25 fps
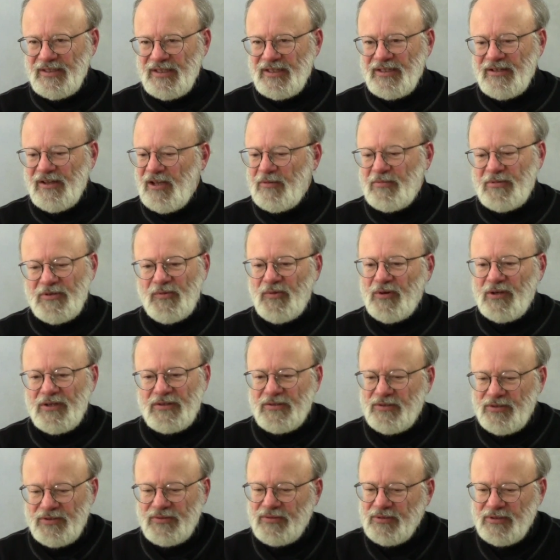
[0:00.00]
And all but
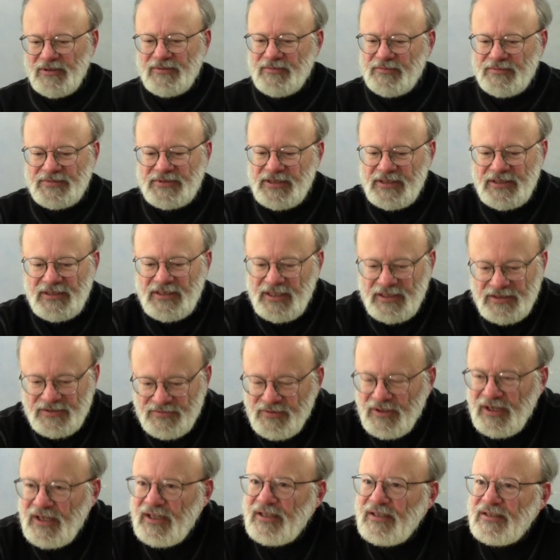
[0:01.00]
one or two of them said,
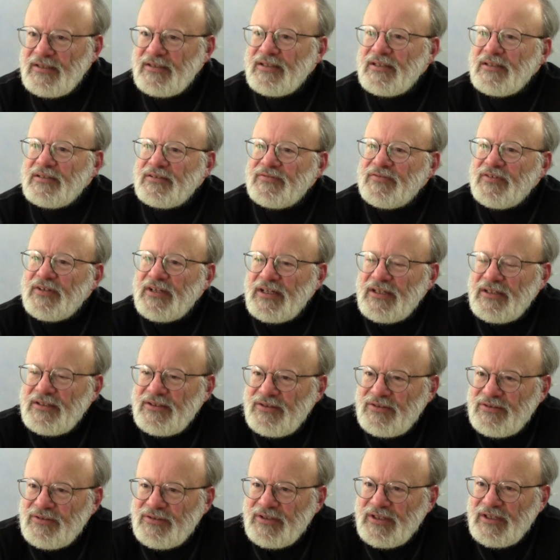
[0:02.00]
that's right, that's fine.
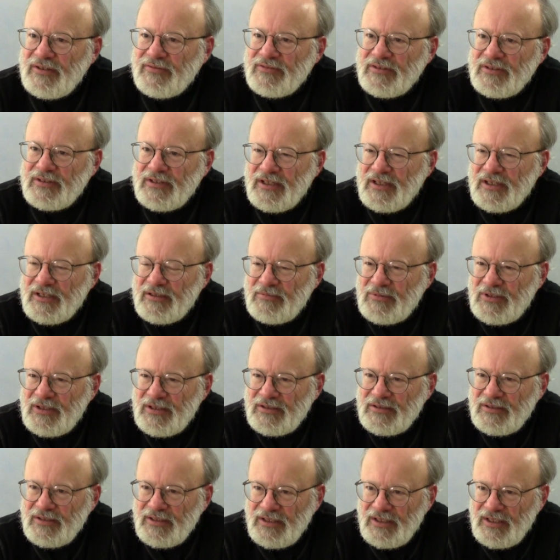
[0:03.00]
You don't have to talk
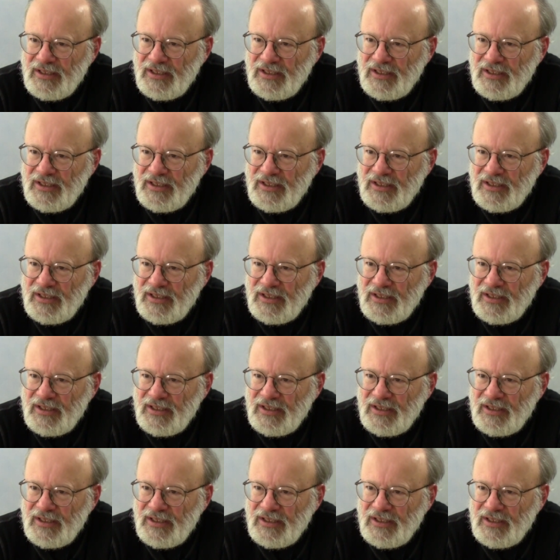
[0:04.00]
about